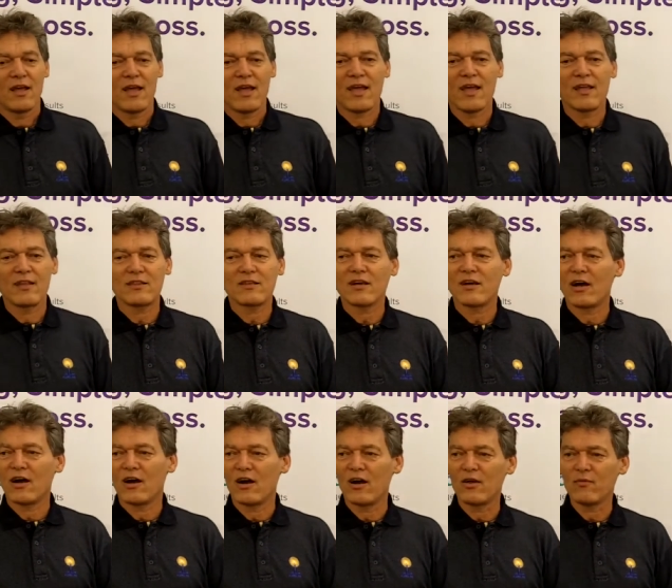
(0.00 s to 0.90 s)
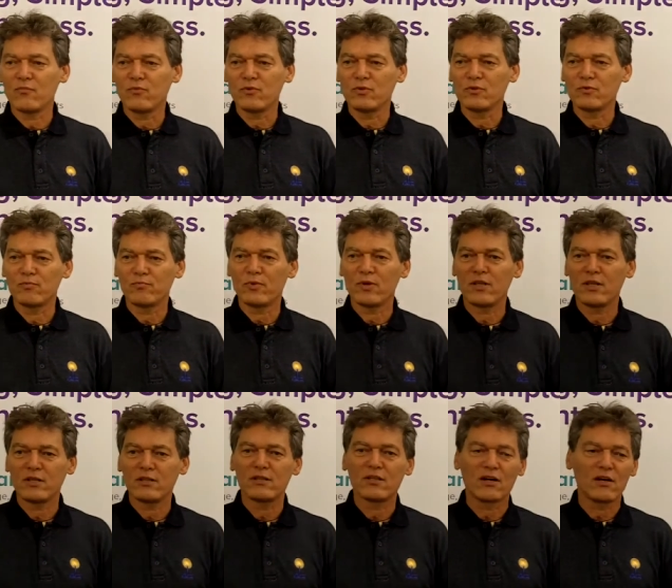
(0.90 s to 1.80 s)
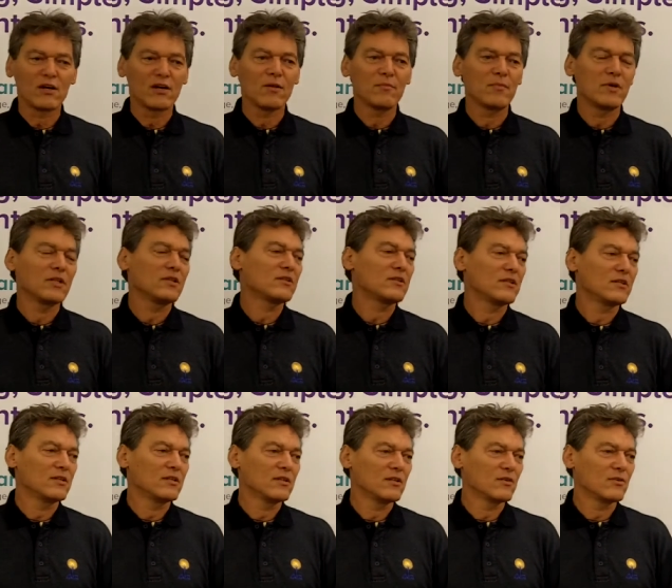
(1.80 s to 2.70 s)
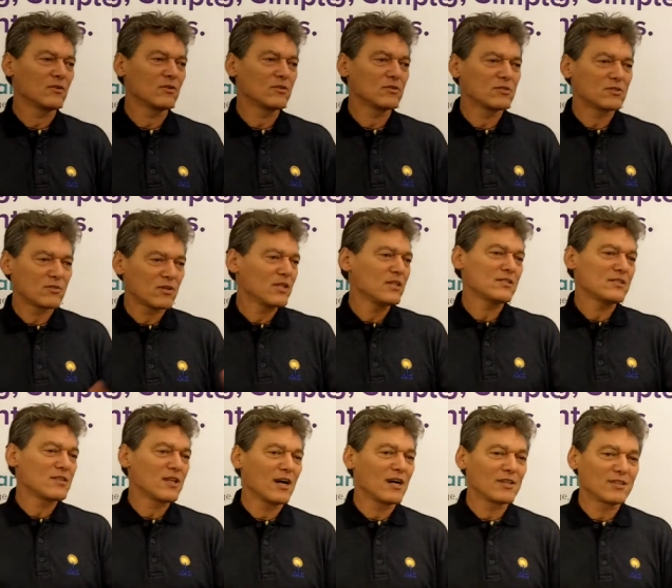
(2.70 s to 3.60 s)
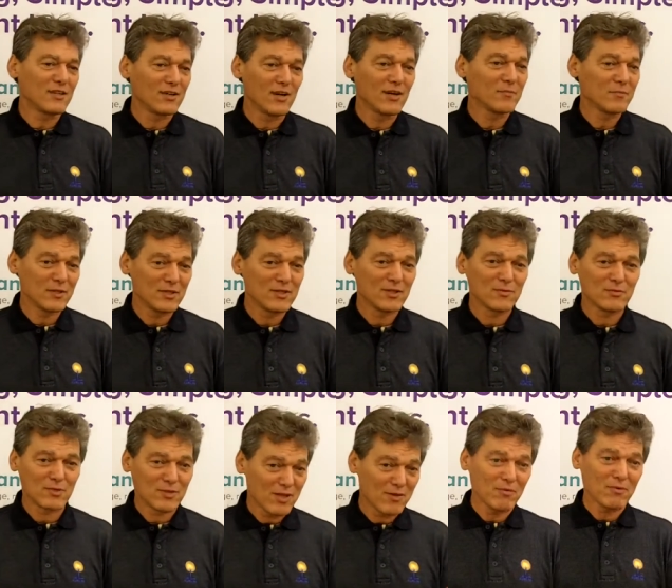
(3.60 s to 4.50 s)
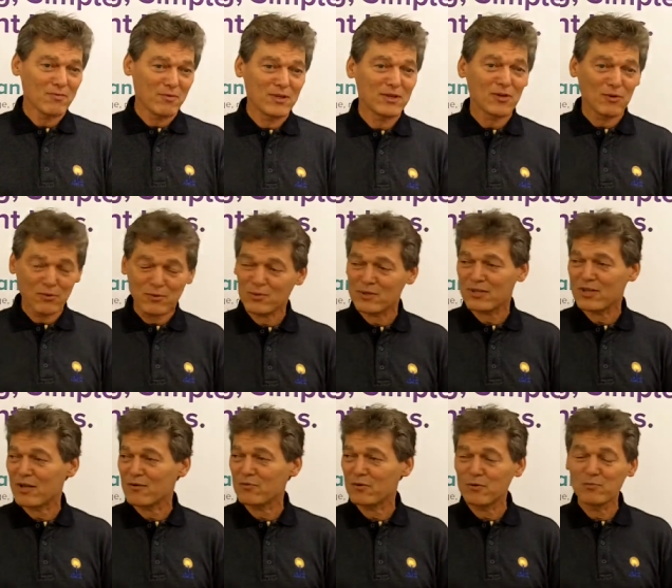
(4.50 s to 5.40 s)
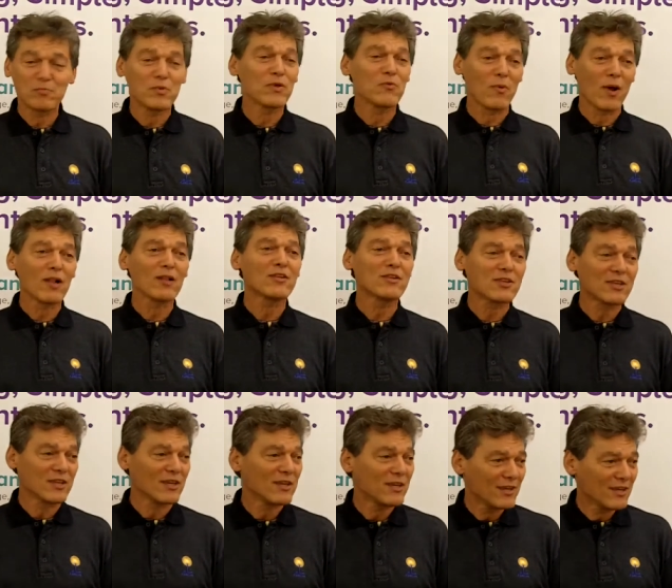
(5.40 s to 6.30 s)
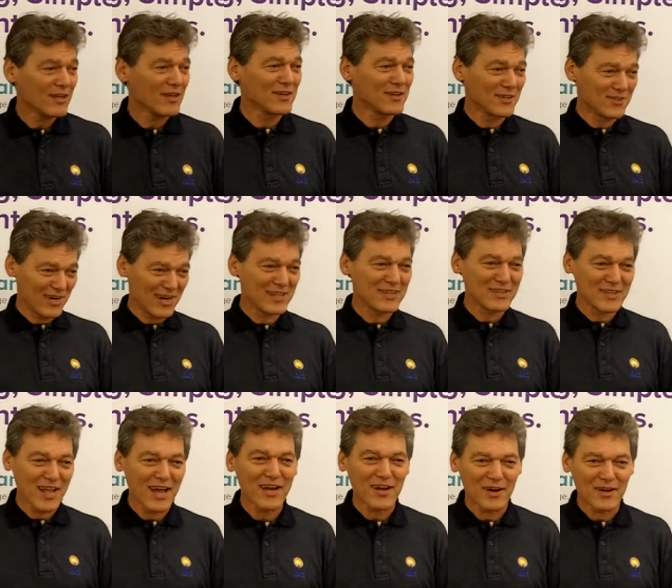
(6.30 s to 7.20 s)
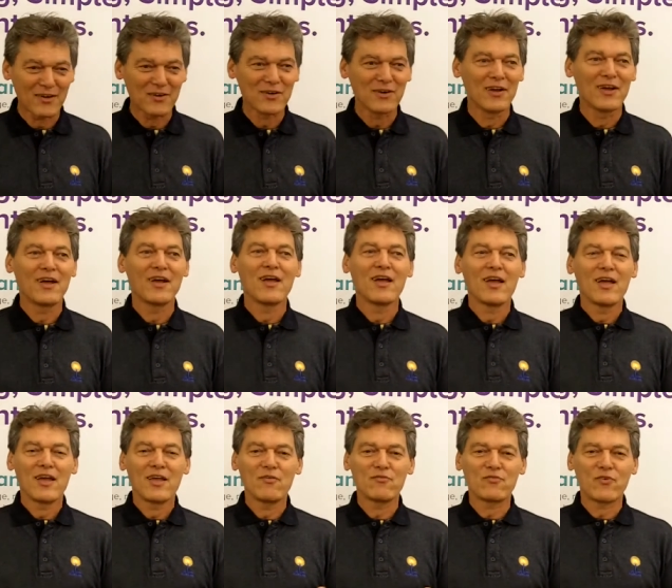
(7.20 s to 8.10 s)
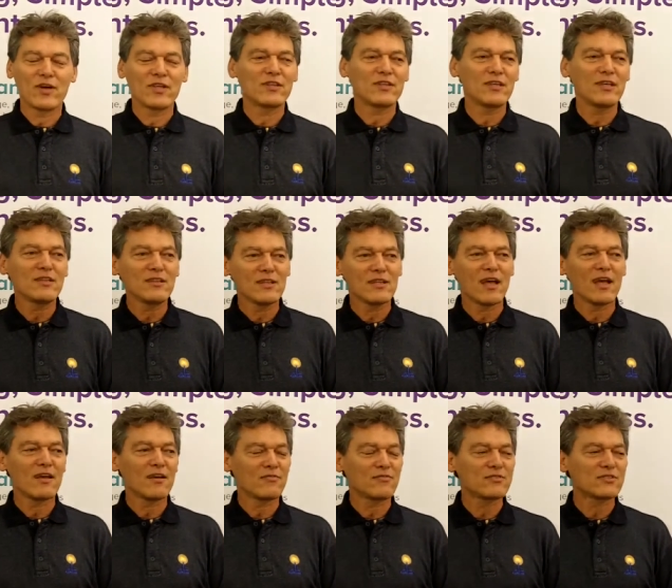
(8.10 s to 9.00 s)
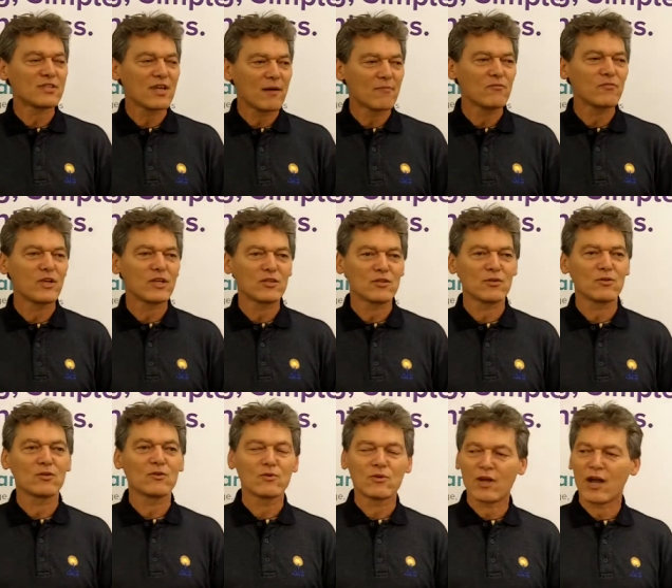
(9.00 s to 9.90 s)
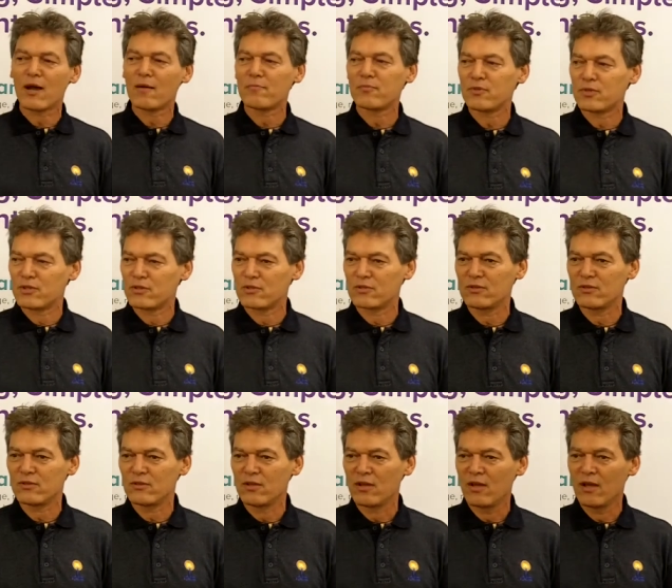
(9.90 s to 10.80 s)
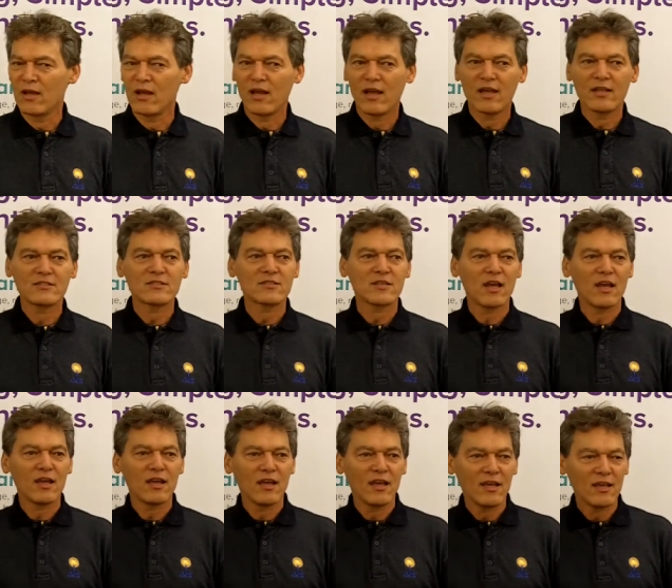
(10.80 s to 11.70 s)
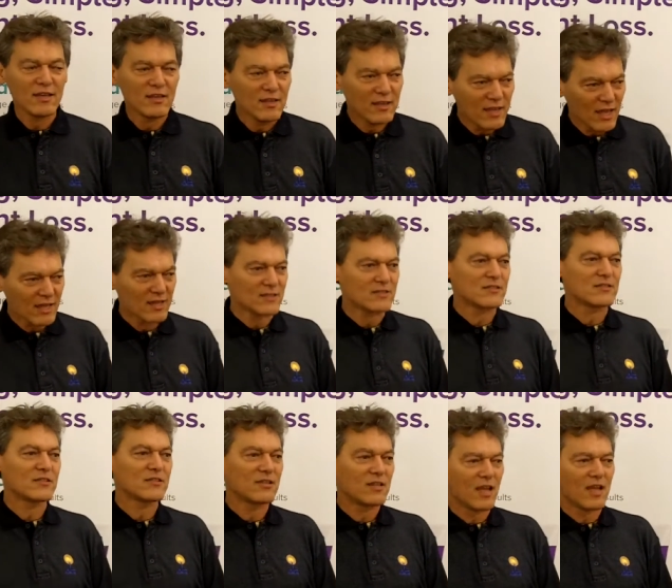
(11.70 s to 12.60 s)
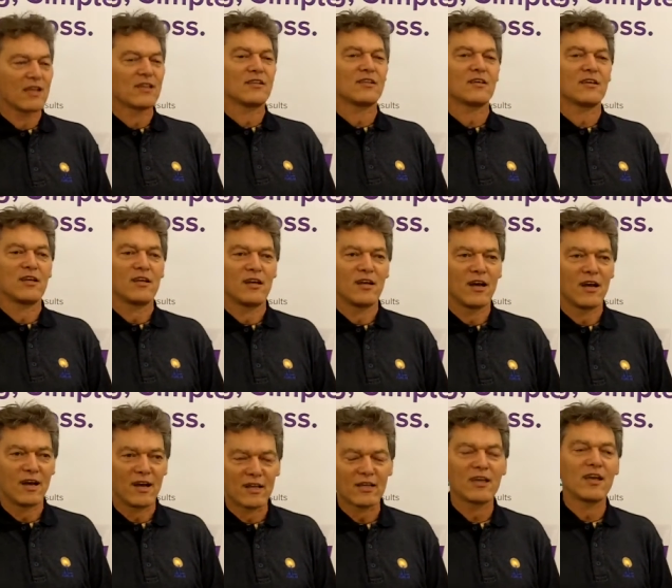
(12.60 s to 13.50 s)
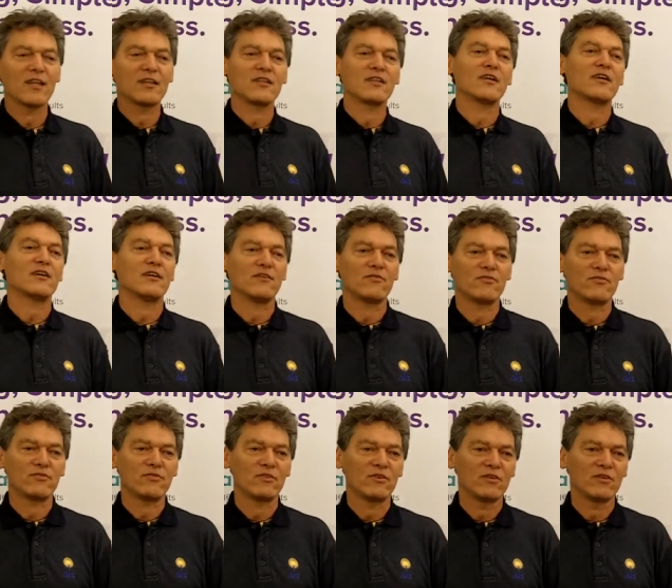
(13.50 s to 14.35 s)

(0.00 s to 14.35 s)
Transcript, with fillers: and I wouldn't be diamond or three star diamond or whatever we call it. I wouldn't be wealthy right now if I didn't have somewhere to look up to and say, yes, that I can live.